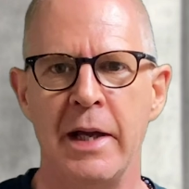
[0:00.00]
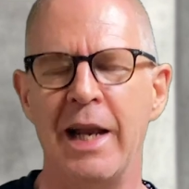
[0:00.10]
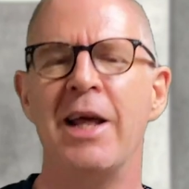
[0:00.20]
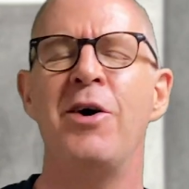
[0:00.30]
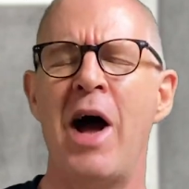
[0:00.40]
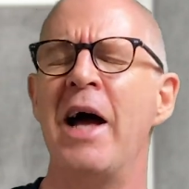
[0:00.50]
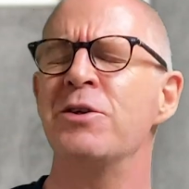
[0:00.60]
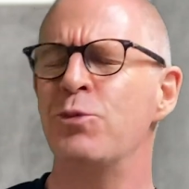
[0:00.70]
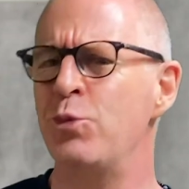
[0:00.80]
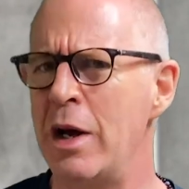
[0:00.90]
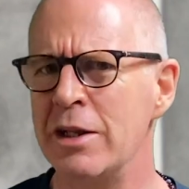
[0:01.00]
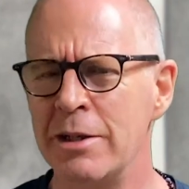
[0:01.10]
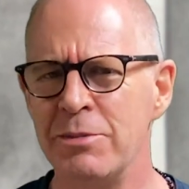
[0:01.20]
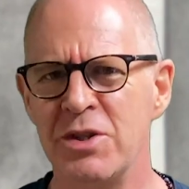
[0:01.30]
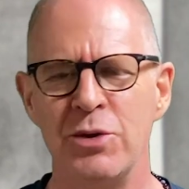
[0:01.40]
Hello and
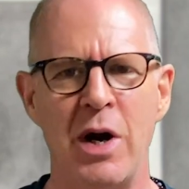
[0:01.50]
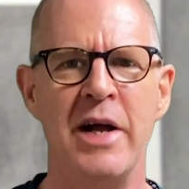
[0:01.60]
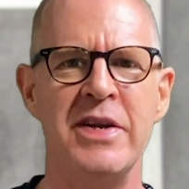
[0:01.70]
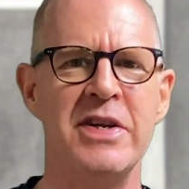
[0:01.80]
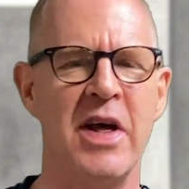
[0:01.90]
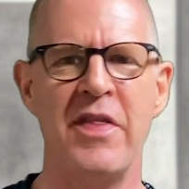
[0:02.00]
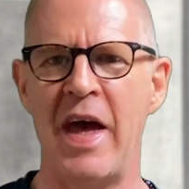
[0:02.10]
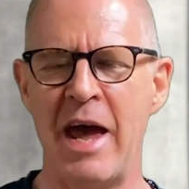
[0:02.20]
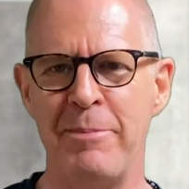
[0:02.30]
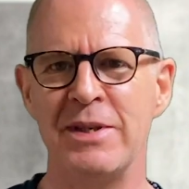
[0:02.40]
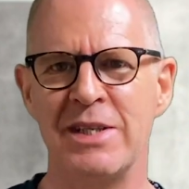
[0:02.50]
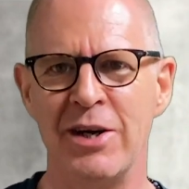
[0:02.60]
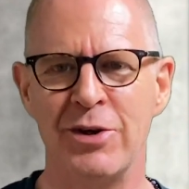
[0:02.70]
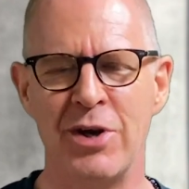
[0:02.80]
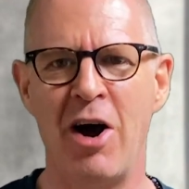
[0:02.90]
welcome to another
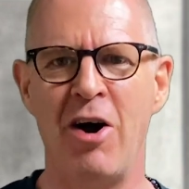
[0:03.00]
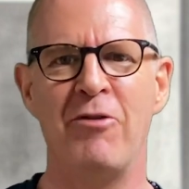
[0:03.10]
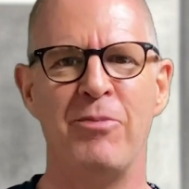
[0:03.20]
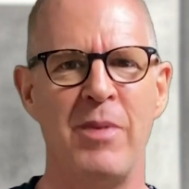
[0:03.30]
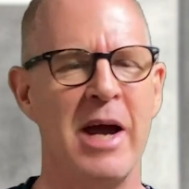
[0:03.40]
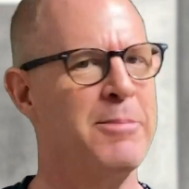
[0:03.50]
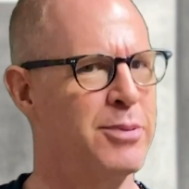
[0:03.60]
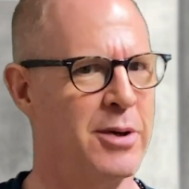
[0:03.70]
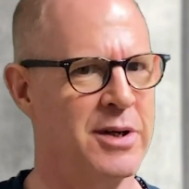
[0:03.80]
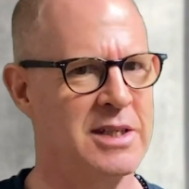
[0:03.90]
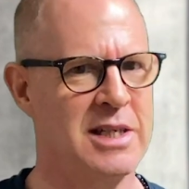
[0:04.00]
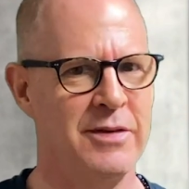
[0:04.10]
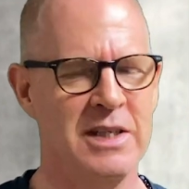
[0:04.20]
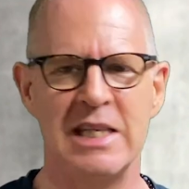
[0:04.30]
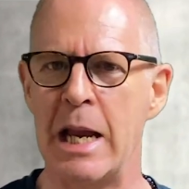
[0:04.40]
episode of my
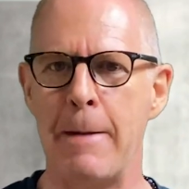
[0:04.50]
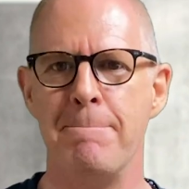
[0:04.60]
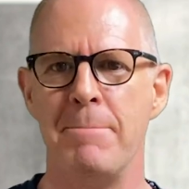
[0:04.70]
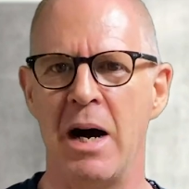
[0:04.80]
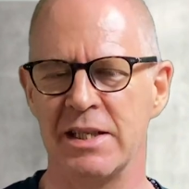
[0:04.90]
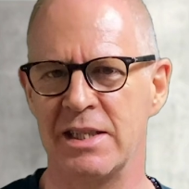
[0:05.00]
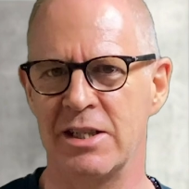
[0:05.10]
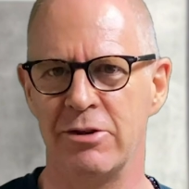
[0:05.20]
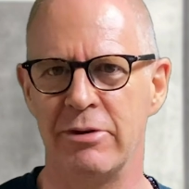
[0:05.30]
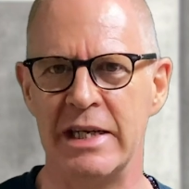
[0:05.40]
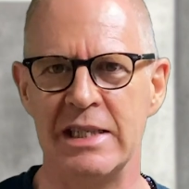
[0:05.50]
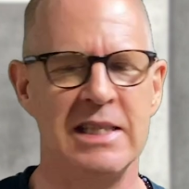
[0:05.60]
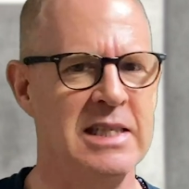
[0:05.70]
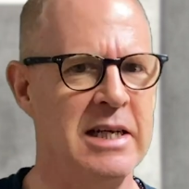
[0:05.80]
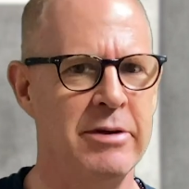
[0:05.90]
Productivity Mastery
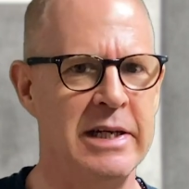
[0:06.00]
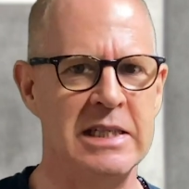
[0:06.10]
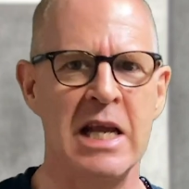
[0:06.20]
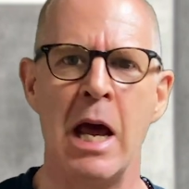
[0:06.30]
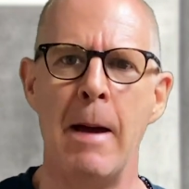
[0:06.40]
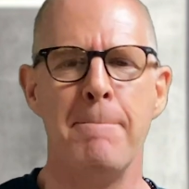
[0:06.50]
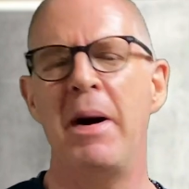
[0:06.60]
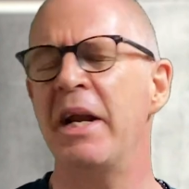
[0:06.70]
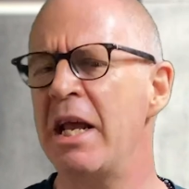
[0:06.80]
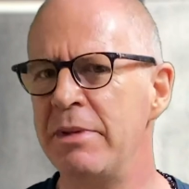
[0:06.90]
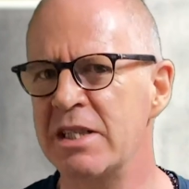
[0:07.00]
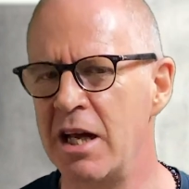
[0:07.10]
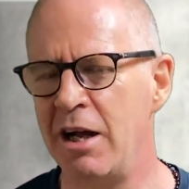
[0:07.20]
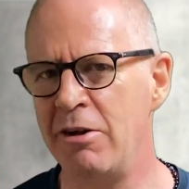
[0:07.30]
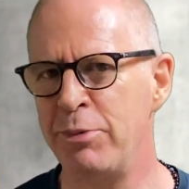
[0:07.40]
series. My name is
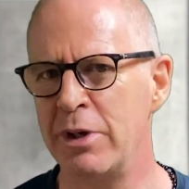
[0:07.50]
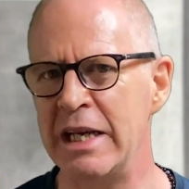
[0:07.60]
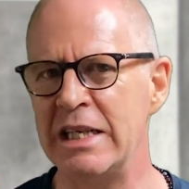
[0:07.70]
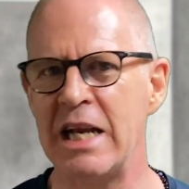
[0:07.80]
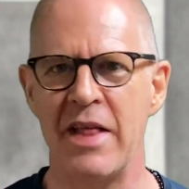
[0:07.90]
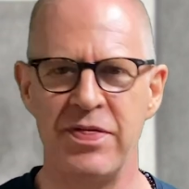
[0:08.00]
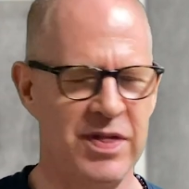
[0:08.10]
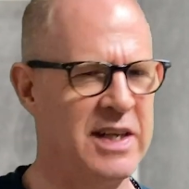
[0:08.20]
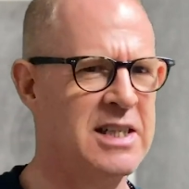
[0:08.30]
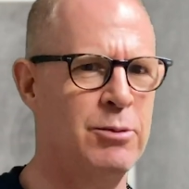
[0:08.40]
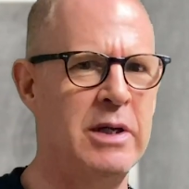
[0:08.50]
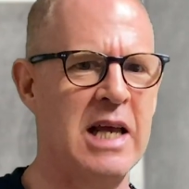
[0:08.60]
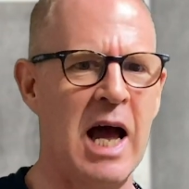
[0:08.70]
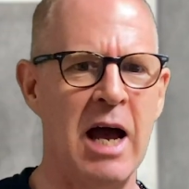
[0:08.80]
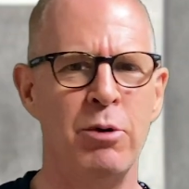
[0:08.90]
Carl Pulleen and this
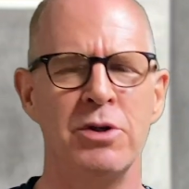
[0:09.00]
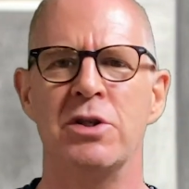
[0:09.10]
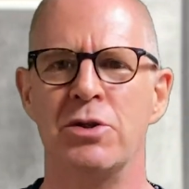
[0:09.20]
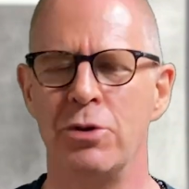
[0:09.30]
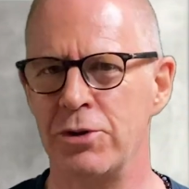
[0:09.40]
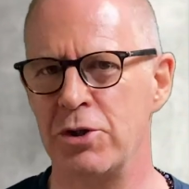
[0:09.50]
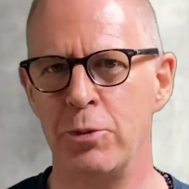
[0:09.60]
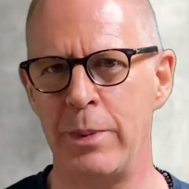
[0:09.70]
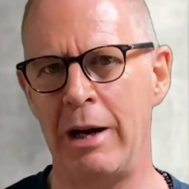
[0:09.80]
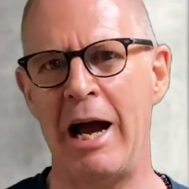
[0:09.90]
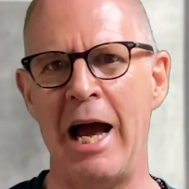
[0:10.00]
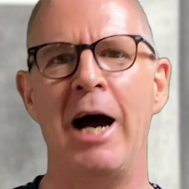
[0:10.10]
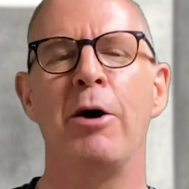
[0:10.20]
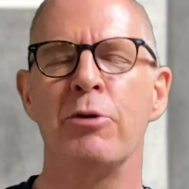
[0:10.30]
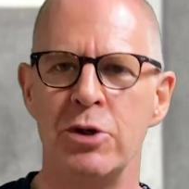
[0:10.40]
week I want to talk to you about
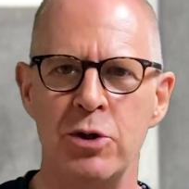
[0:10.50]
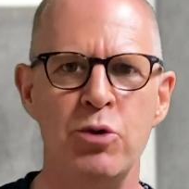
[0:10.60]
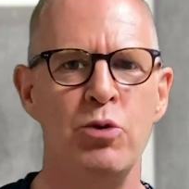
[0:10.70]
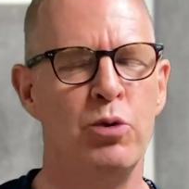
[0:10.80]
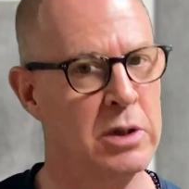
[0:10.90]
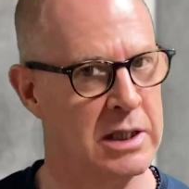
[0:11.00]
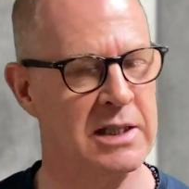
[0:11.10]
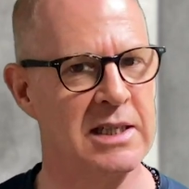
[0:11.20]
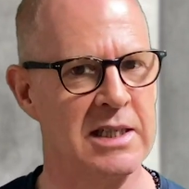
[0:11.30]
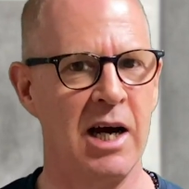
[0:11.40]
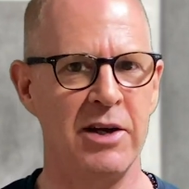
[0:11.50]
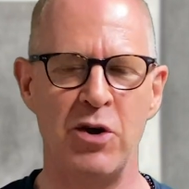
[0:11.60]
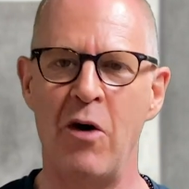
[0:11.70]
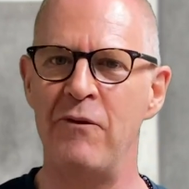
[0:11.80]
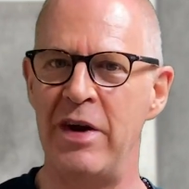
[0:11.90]
how you can start
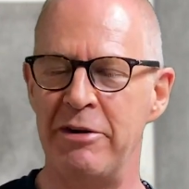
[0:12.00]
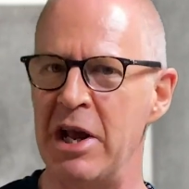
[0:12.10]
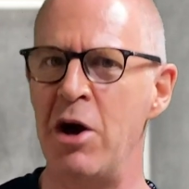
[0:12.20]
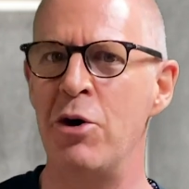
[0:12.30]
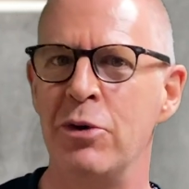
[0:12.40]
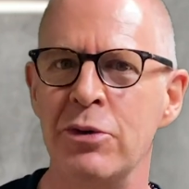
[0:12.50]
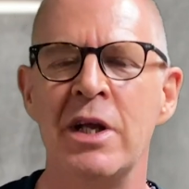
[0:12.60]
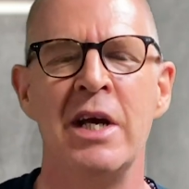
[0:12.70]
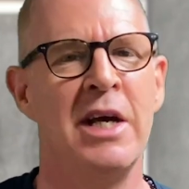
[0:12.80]
your very own